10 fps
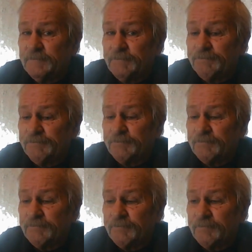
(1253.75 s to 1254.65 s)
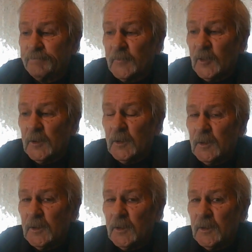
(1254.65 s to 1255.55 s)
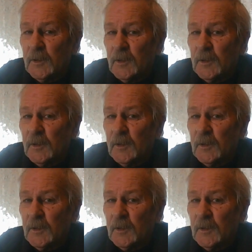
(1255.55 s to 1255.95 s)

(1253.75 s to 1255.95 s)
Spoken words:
Nobody speaks.